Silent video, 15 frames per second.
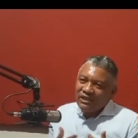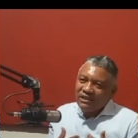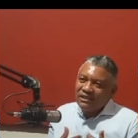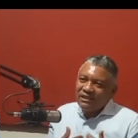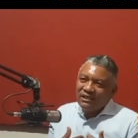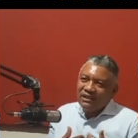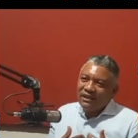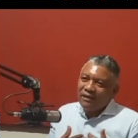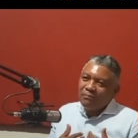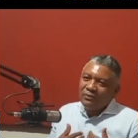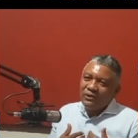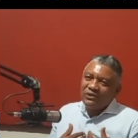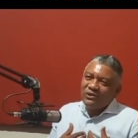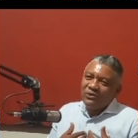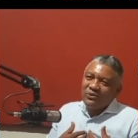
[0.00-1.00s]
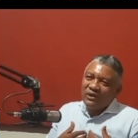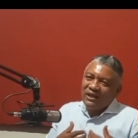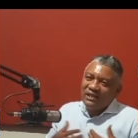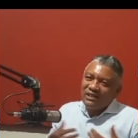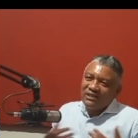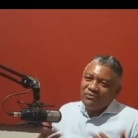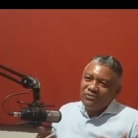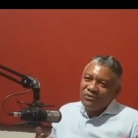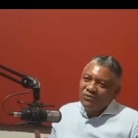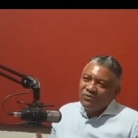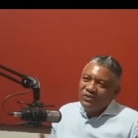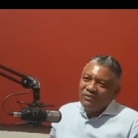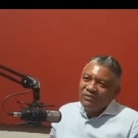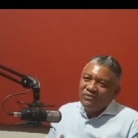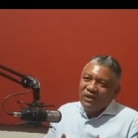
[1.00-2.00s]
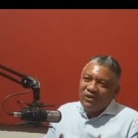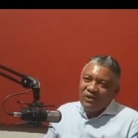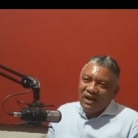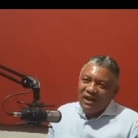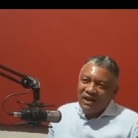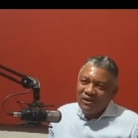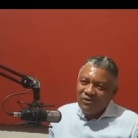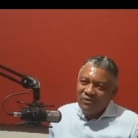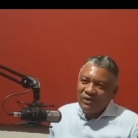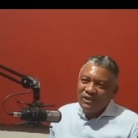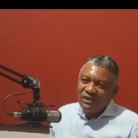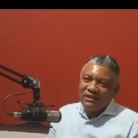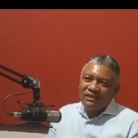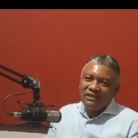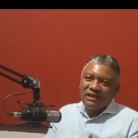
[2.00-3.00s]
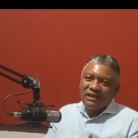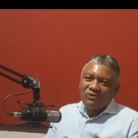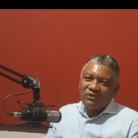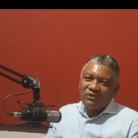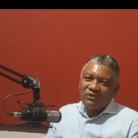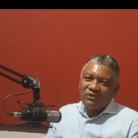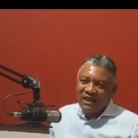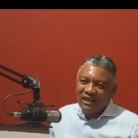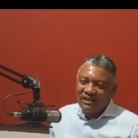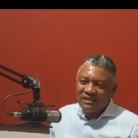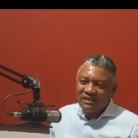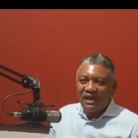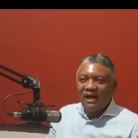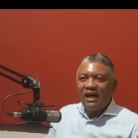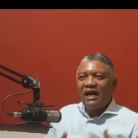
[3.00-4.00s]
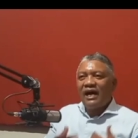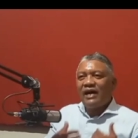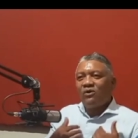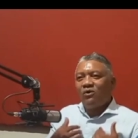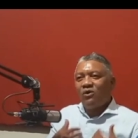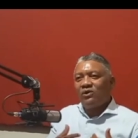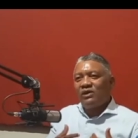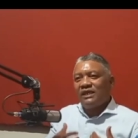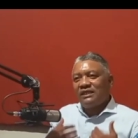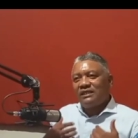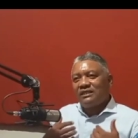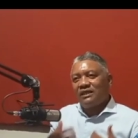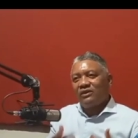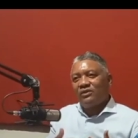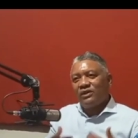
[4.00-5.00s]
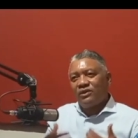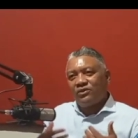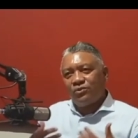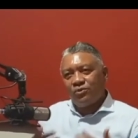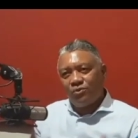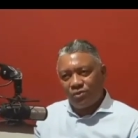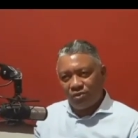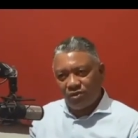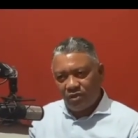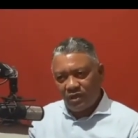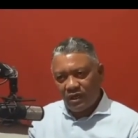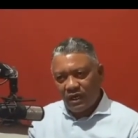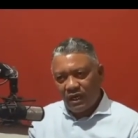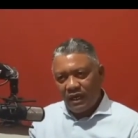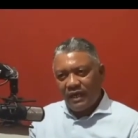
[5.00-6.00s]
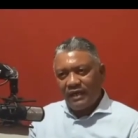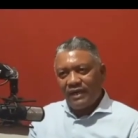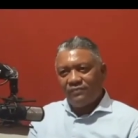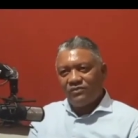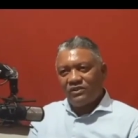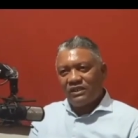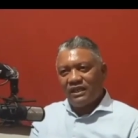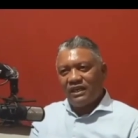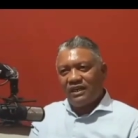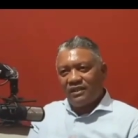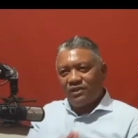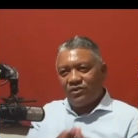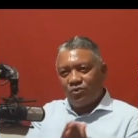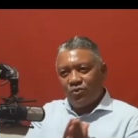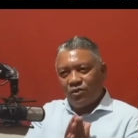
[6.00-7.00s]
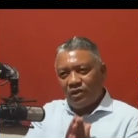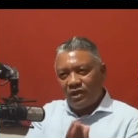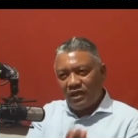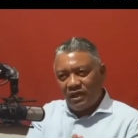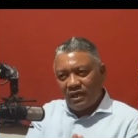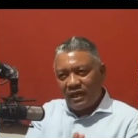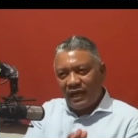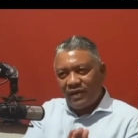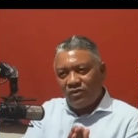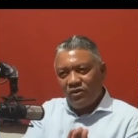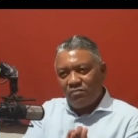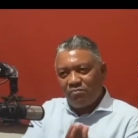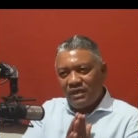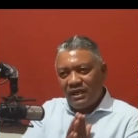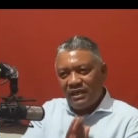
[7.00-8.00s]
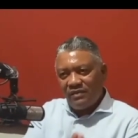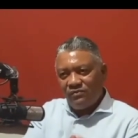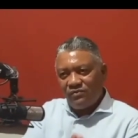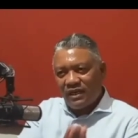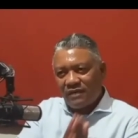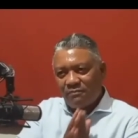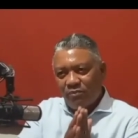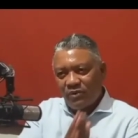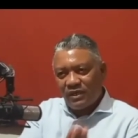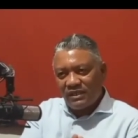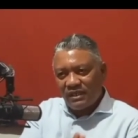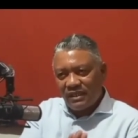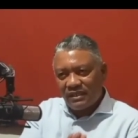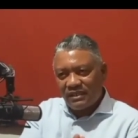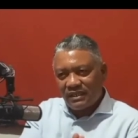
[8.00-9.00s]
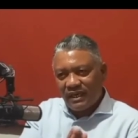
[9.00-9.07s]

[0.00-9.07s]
which made them attractive to the people of Zambia, on which they used to demonize the PF, have now been broken one after the other.